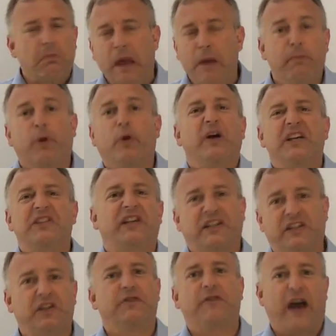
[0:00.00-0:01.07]
employee
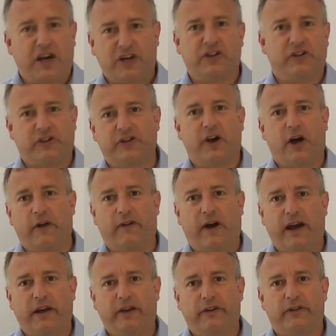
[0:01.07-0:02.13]
satisfaction
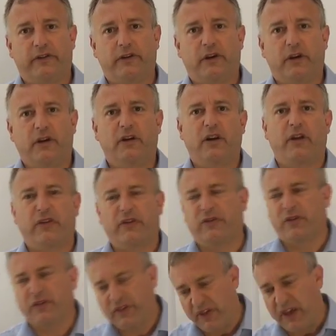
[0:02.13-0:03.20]
surveys. You know, the
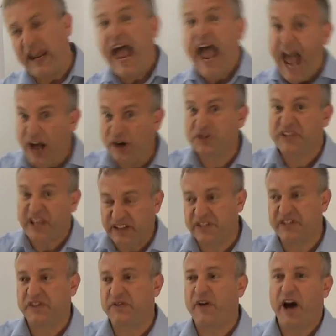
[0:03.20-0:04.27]
sort of thing, how
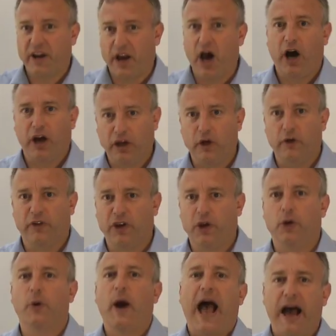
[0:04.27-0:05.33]
satisfied are you that
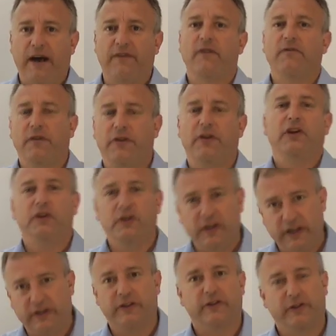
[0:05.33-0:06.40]
you have everything you
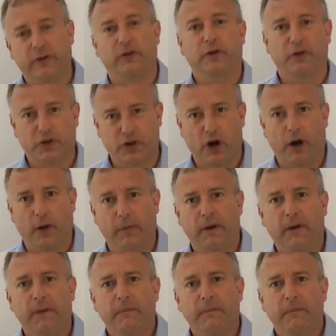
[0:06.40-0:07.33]
need to do your job?